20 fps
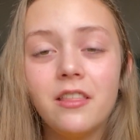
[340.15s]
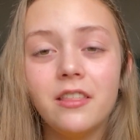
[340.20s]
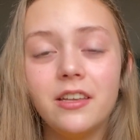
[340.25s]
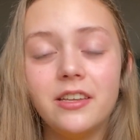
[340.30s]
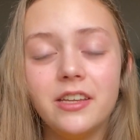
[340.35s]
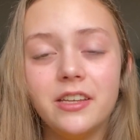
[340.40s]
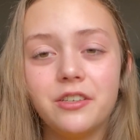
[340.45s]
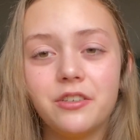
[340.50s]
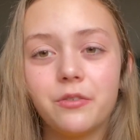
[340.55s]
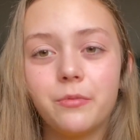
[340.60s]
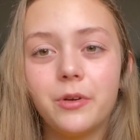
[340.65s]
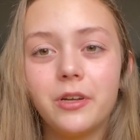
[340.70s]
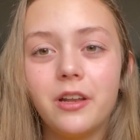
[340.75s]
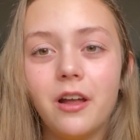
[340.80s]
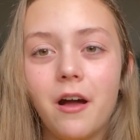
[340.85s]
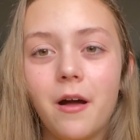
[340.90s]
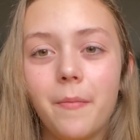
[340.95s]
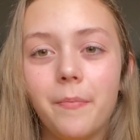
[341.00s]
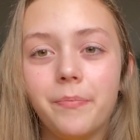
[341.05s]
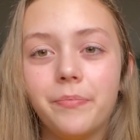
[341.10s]
the teacher would
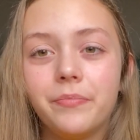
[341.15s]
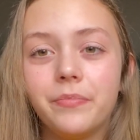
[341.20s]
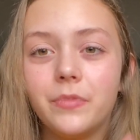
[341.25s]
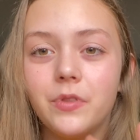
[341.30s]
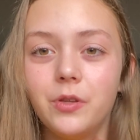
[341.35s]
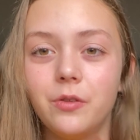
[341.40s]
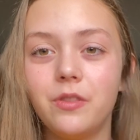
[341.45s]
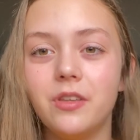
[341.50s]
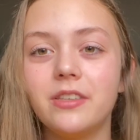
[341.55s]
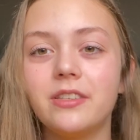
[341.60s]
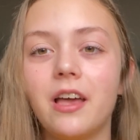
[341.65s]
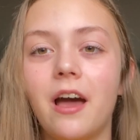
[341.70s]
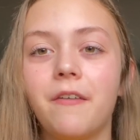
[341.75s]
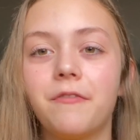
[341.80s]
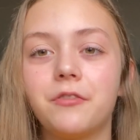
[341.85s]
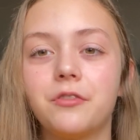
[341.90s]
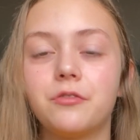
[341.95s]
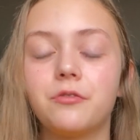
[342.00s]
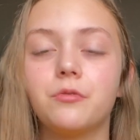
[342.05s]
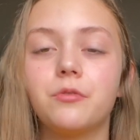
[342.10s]
do these
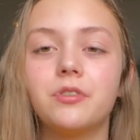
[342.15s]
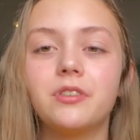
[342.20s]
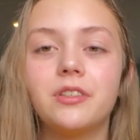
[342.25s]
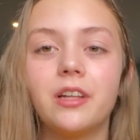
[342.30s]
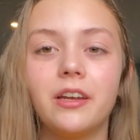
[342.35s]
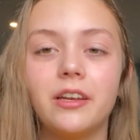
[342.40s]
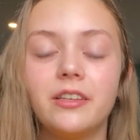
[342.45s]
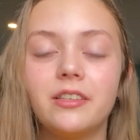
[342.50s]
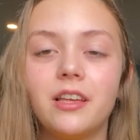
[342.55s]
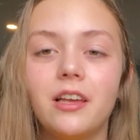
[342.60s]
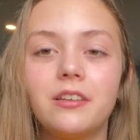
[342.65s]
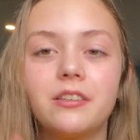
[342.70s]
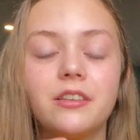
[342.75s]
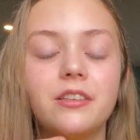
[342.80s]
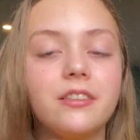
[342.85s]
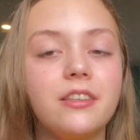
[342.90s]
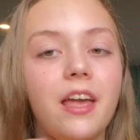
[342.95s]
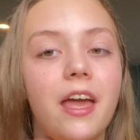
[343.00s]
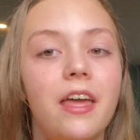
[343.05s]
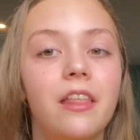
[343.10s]
after school study
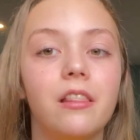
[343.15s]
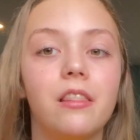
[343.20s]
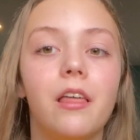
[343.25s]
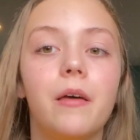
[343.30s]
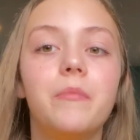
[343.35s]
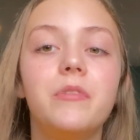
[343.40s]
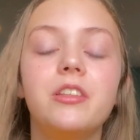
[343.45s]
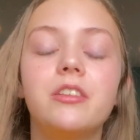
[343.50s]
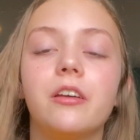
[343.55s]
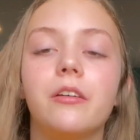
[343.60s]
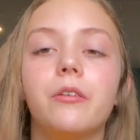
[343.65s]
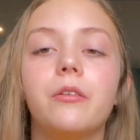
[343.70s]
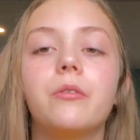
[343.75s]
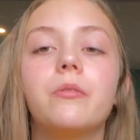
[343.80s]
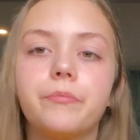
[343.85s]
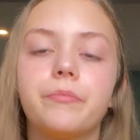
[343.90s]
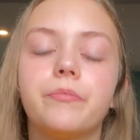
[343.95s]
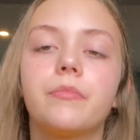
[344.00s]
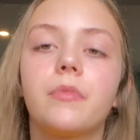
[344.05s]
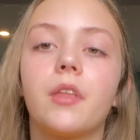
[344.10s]
sessions, and let me tell you,